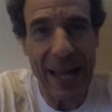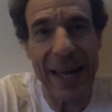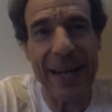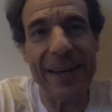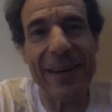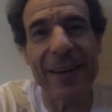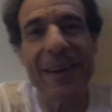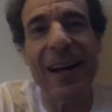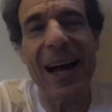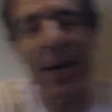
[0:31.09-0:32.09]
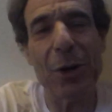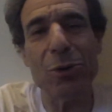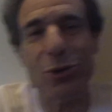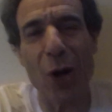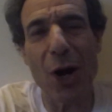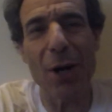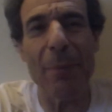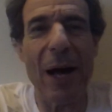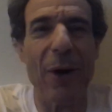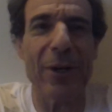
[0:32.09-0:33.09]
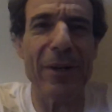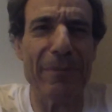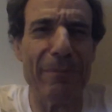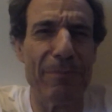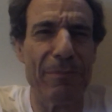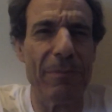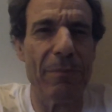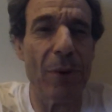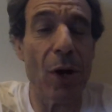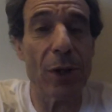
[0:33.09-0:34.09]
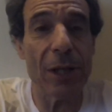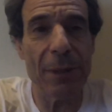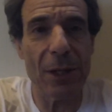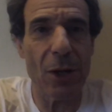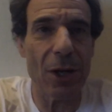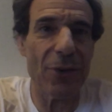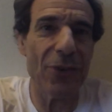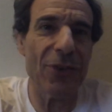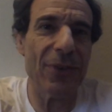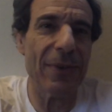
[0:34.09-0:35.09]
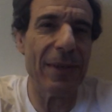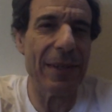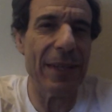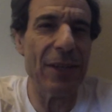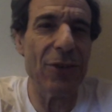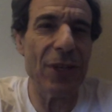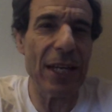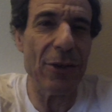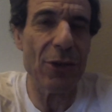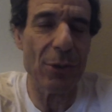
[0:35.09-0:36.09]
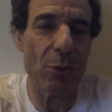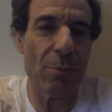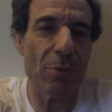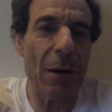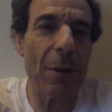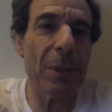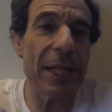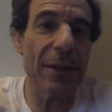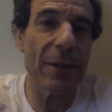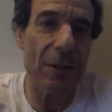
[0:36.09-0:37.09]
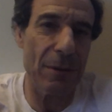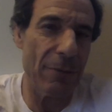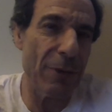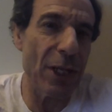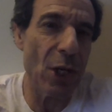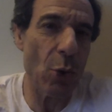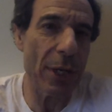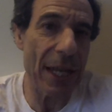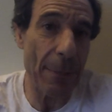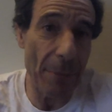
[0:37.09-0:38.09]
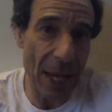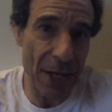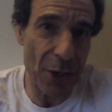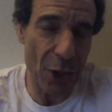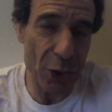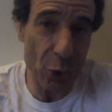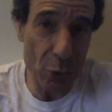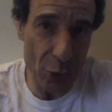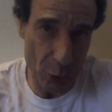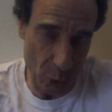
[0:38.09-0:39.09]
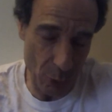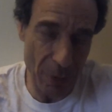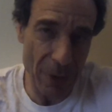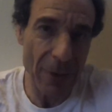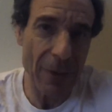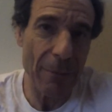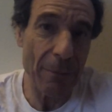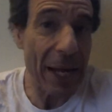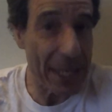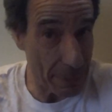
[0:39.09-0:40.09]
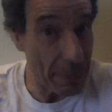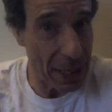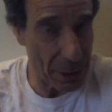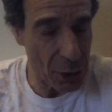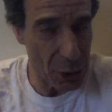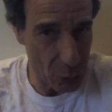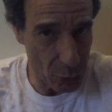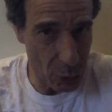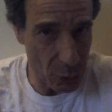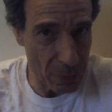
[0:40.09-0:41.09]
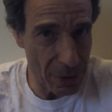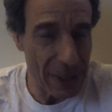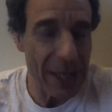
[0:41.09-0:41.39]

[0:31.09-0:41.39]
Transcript: And I don't talk about it partly because these days it would probably, the video would get banned on YouTube, might get banned on YouTube.